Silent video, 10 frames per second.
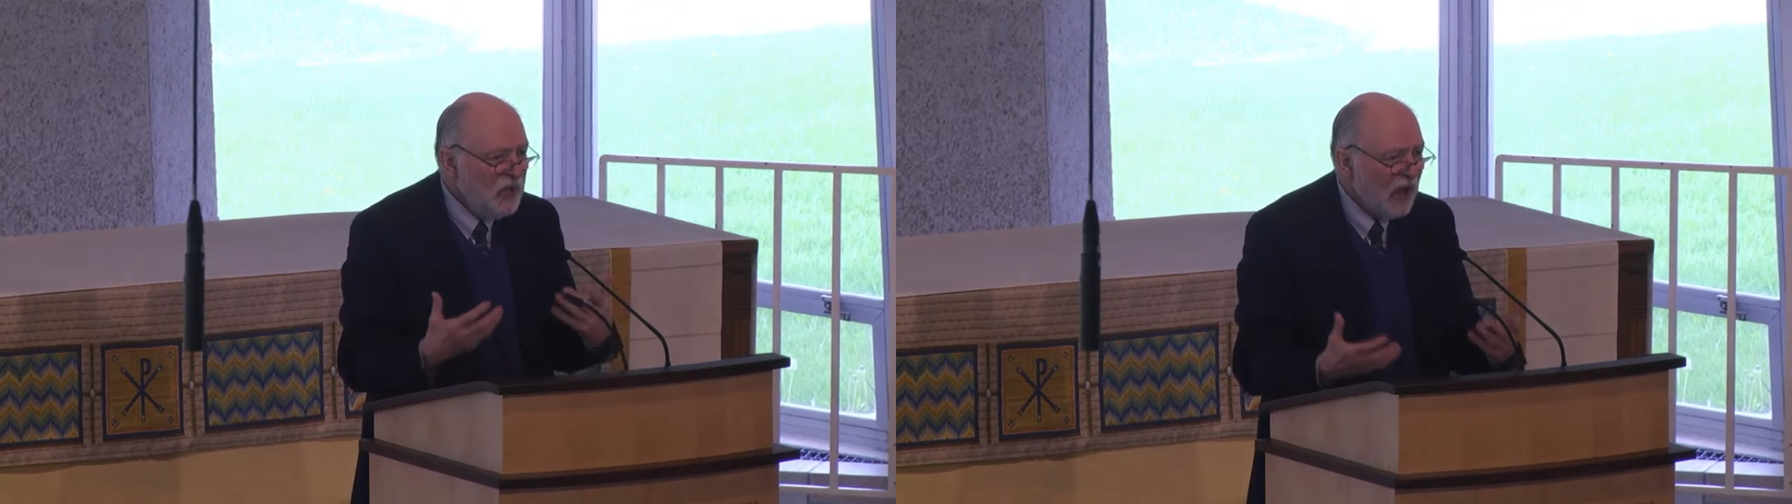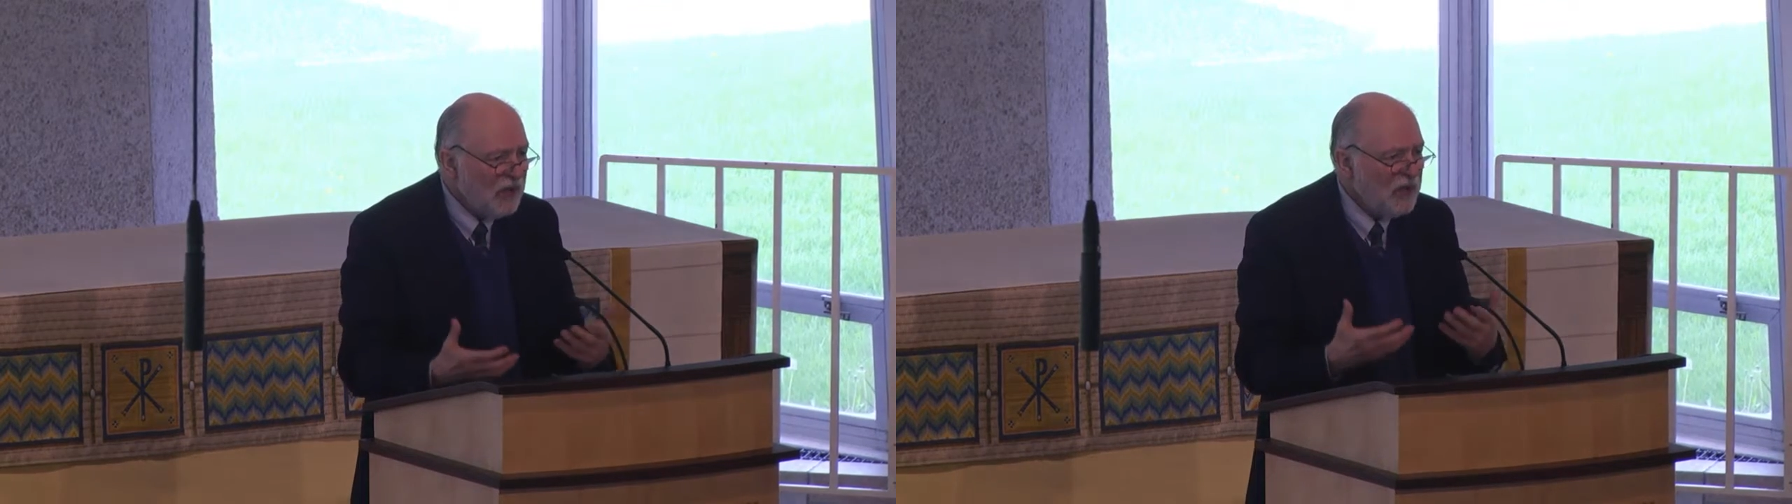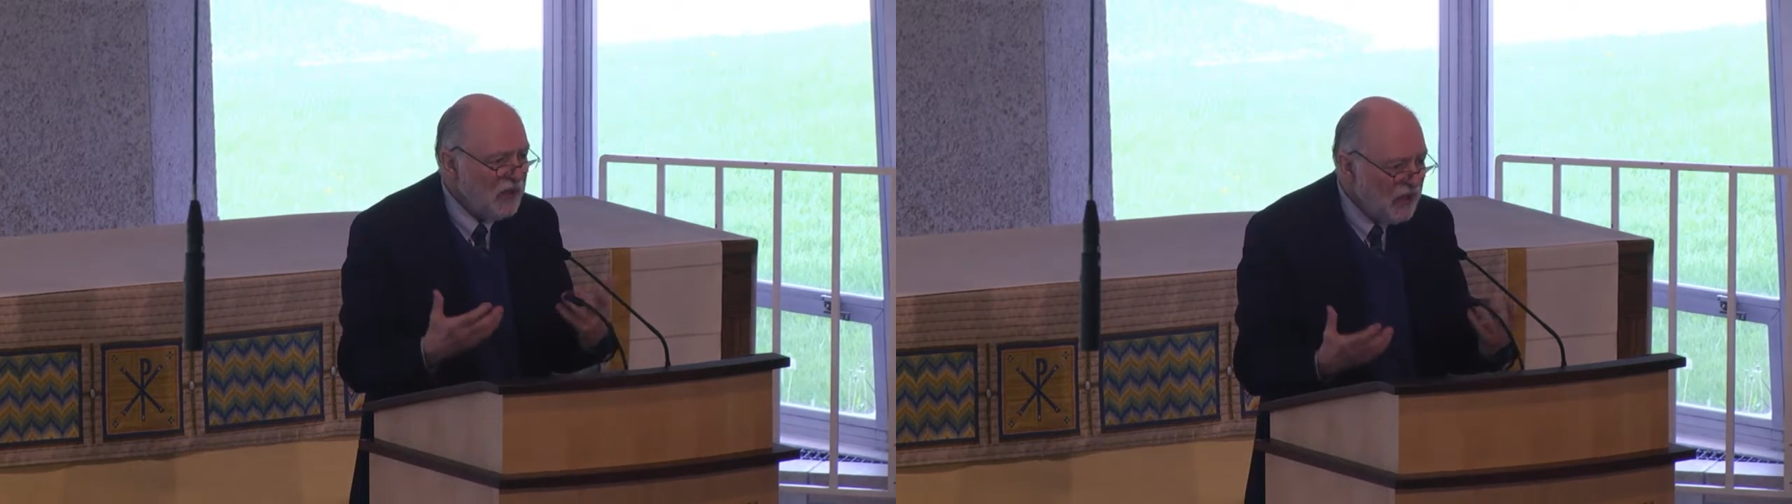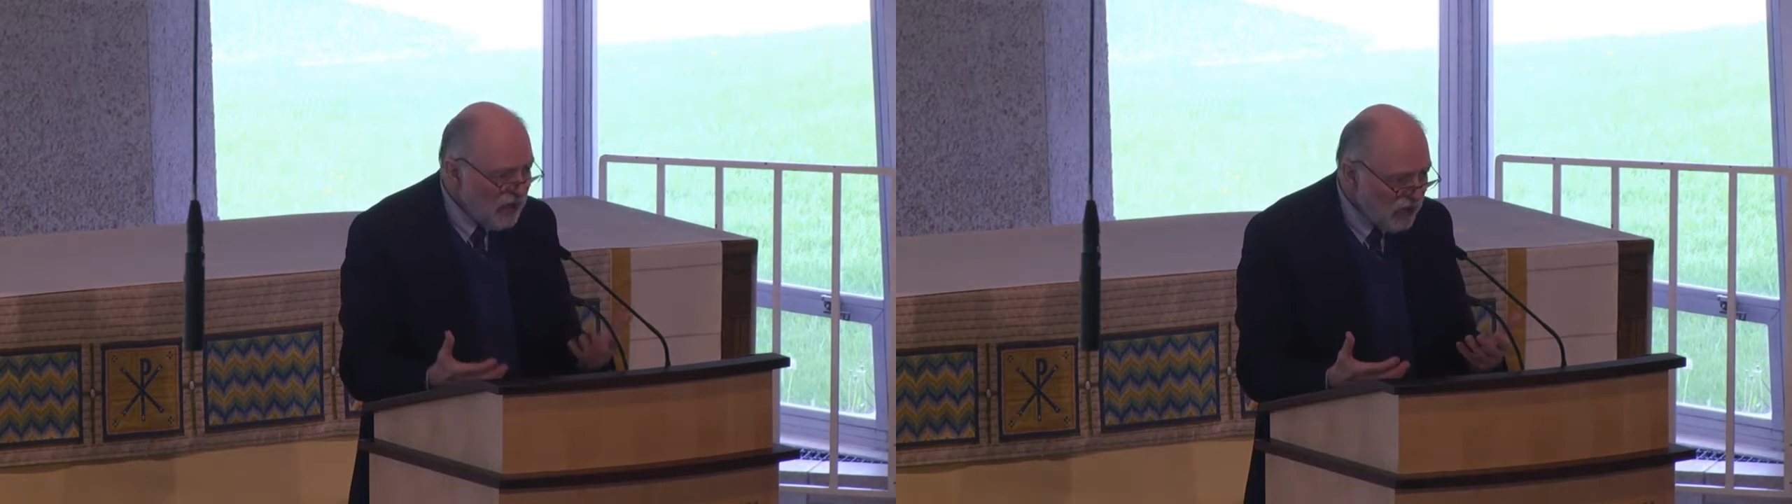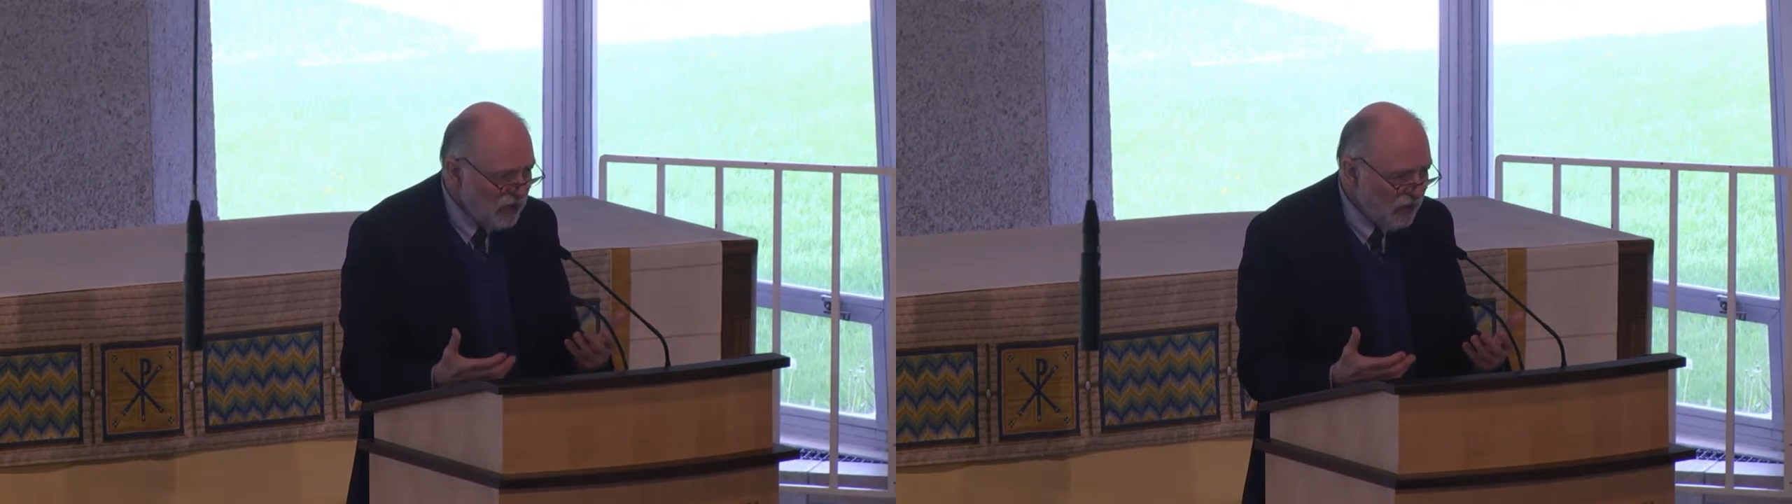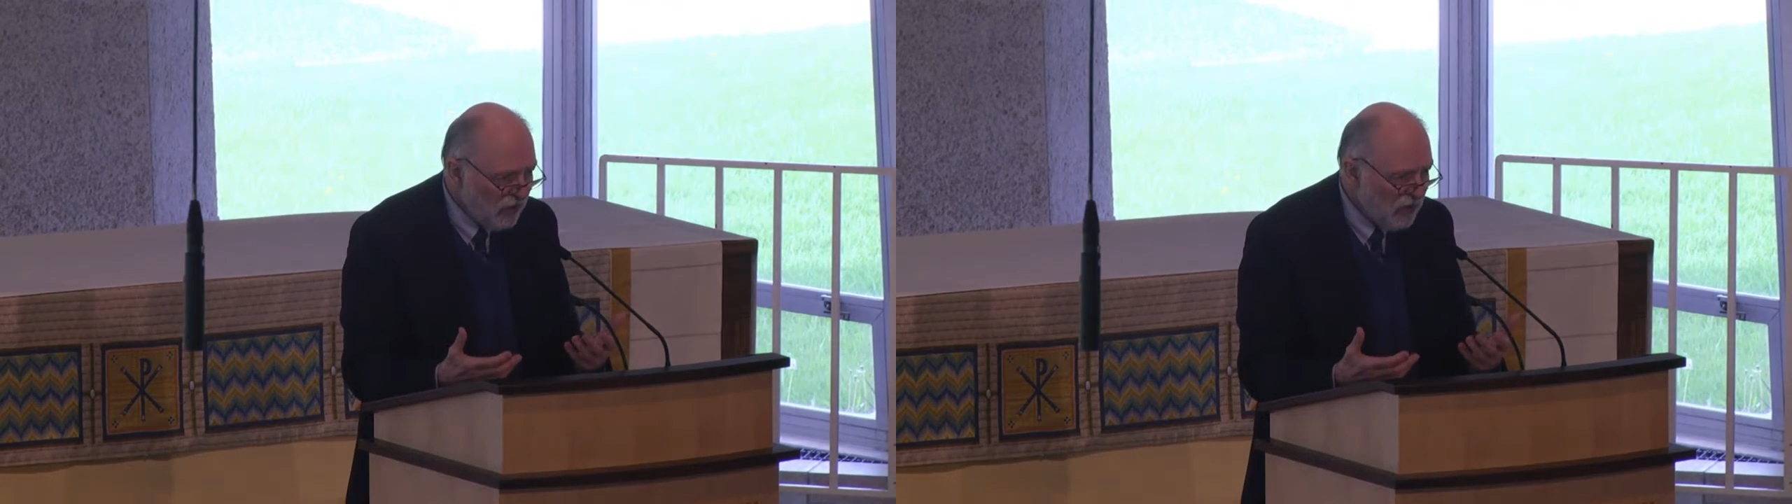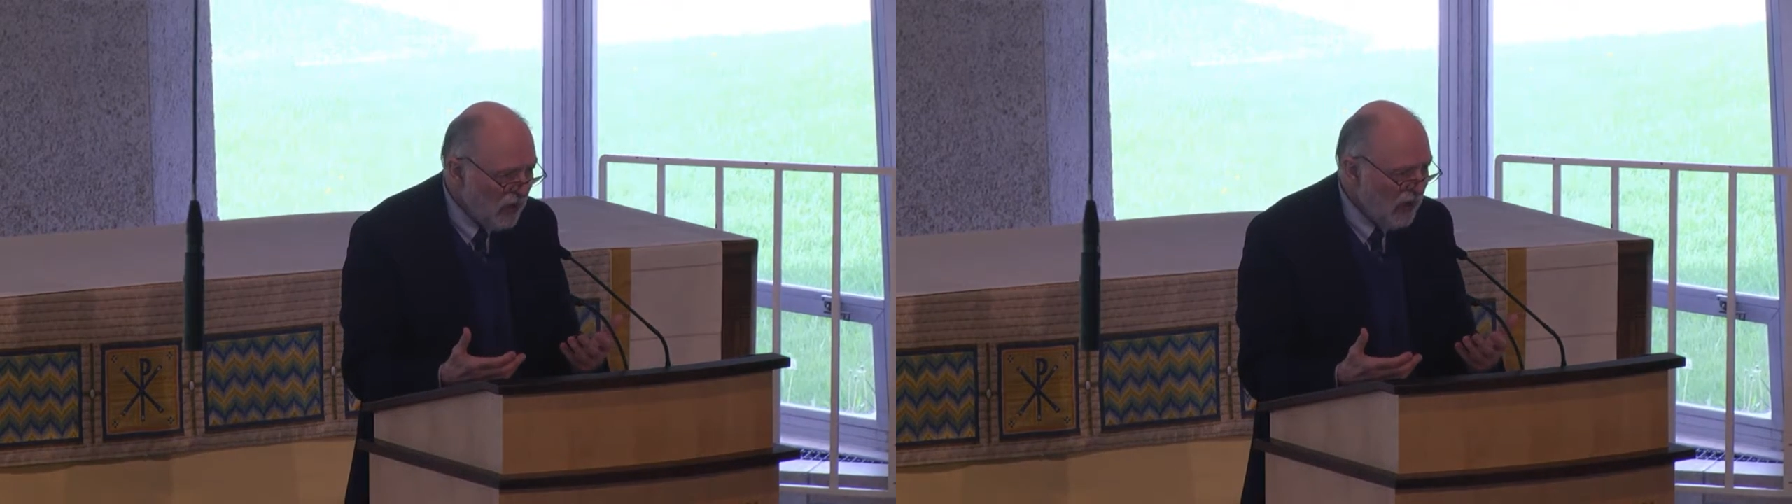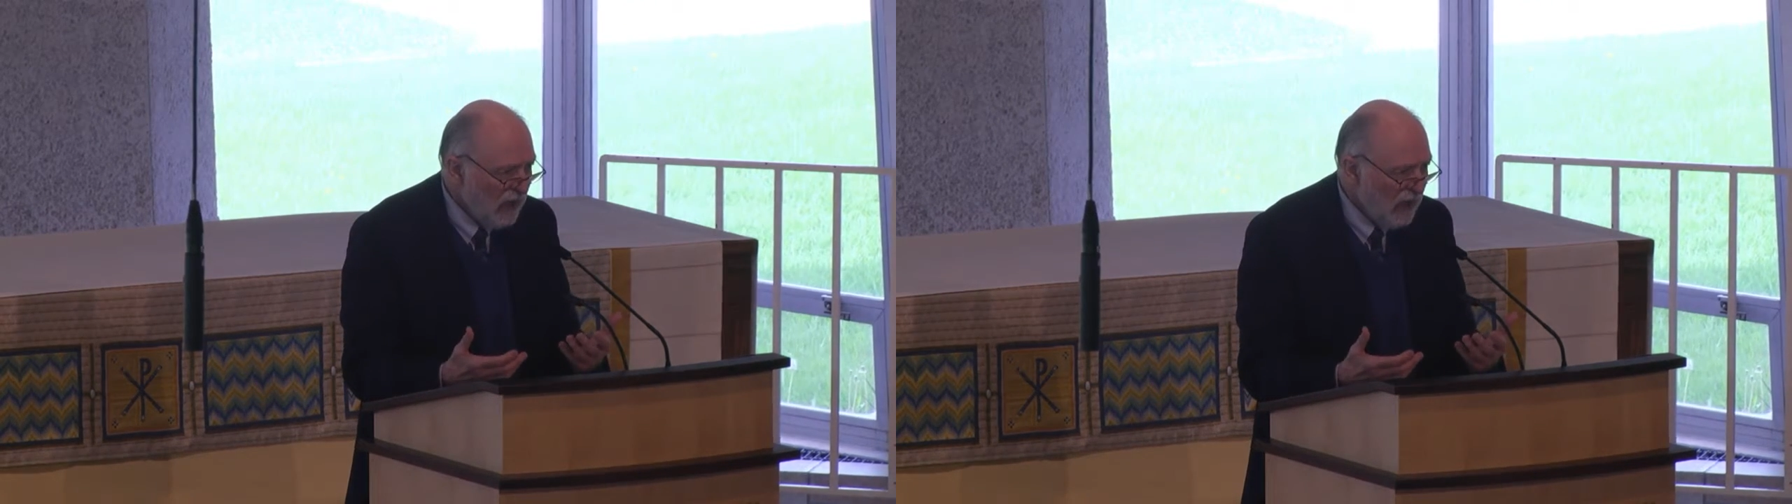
justice issues